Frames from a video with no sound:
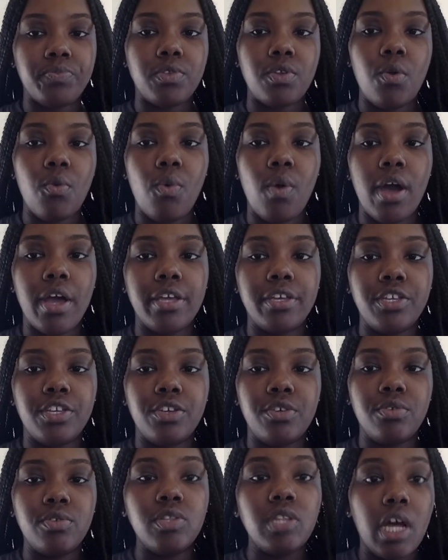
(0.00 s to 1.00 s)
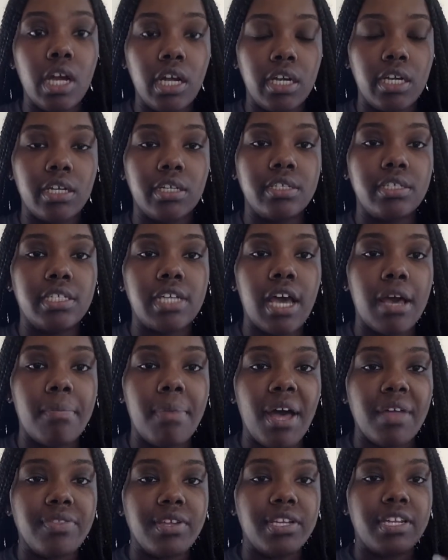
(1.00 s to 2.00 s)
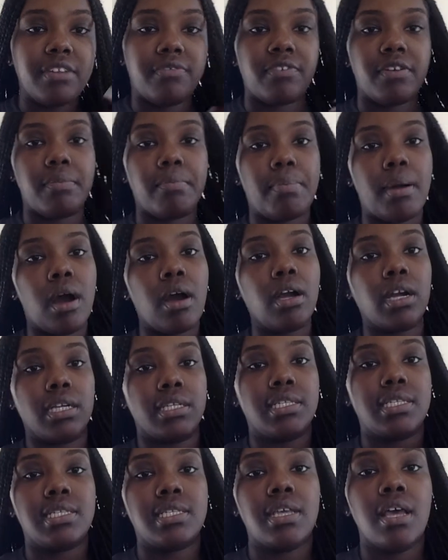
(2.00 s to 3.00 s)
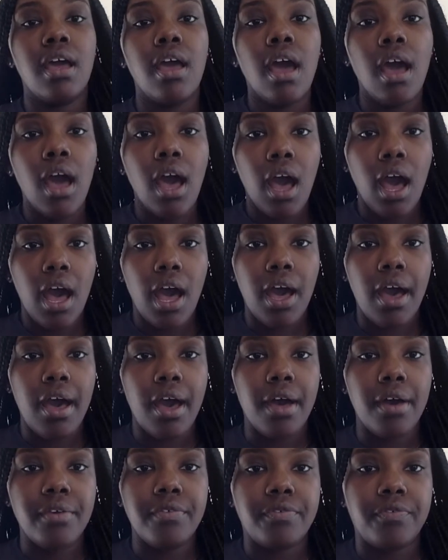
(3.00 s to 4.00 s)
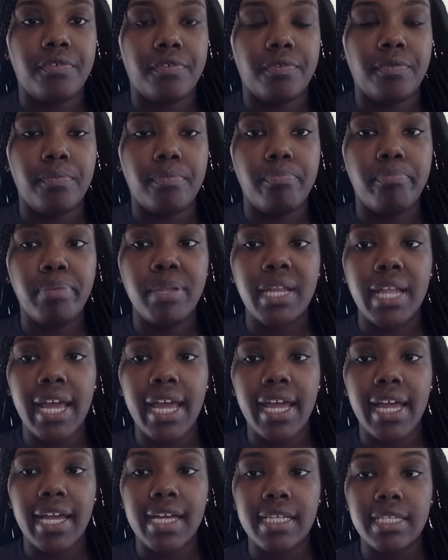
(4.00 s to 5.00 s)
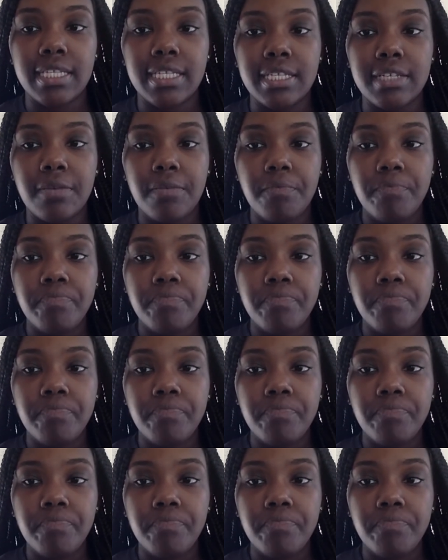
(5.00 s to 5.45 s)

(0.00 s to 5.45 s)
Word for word: what you learned about the different parts of plants.